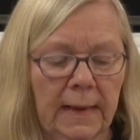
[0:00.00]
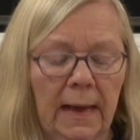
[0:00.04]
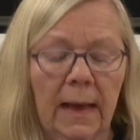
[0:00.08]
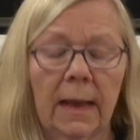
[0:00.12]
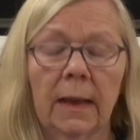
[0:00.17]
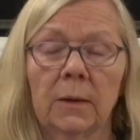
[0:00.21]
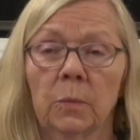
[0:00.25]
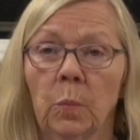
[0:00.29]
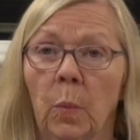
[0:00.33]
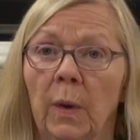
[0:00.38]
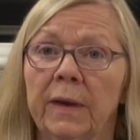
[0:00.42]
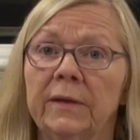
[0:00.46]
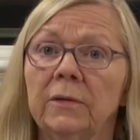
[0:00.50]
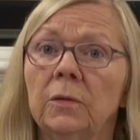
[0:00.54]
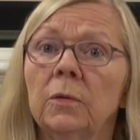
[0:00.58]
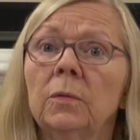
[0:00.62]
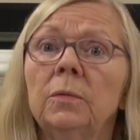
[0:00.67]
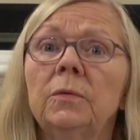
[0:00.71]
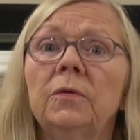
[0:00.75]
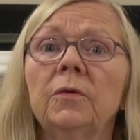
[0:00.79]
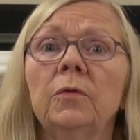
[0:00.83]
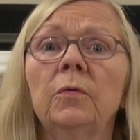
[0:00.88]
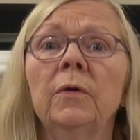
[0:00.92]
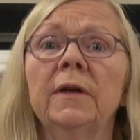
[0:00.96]
And when
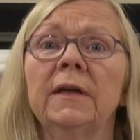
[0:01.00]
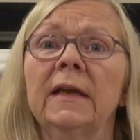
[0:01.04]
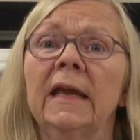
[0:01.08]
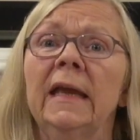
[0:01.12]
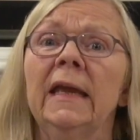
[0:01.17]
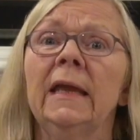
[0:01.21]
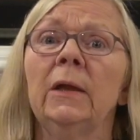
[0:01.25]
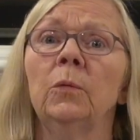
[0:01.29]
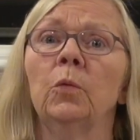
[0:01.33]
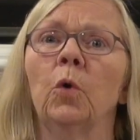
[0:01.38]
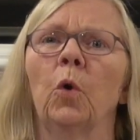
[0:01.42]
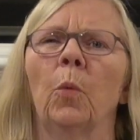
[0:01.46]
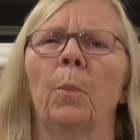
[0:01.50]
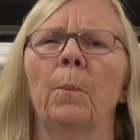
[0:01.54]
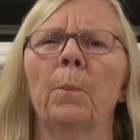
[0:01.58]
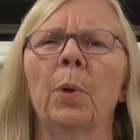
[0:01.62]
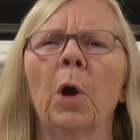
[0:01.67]
you do it, he will